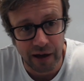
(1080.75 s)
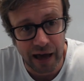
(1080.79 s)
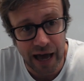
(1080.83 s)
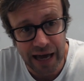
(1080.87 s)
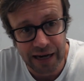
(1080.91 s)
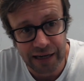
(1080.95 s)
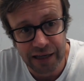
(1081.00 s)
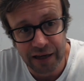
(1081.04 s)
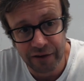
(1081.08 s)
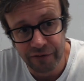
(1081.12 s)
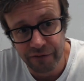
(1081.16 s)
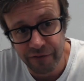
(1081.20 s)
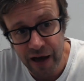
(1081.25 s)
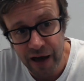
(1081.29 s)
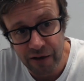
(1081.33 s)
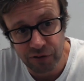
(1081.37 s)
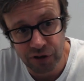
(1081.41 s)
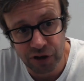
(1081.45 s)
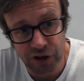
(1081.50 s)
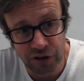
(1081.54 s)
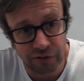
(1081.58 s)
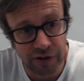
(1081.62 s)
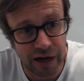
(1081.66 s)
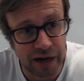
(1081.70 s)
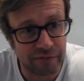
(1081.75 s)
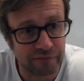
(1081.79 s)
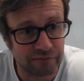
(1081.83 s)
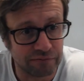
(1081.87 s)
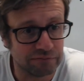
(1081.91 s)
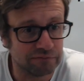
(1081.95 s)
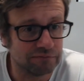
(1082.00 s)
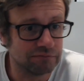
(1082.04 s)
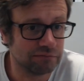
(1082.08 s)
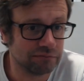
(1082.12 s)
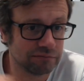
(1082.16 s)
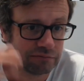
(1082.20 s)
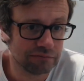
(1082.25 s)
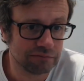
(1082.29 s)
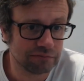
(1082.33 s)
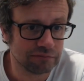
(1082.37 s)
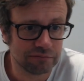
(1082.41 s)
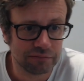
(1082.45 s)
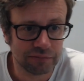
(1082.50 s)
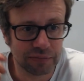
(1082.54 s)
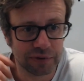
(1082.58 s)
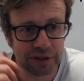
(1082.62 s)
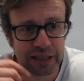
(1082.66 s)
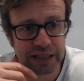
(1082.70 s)
add gift voucher, add
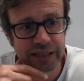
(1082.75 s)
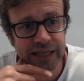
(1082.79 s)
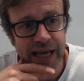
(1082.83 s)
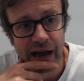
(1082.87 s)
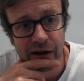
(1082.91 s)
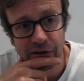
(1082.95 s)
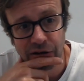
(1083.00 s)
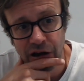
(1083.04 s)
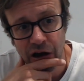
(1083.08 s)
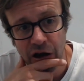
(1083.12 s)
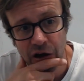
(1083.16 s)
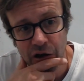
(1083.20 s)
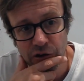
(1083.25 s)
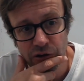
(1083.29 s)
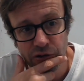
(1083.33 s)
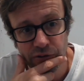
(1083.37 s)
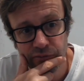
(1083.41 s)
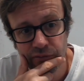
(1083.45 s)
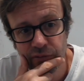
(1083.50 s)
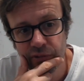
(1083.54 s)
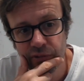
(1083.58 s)
discount code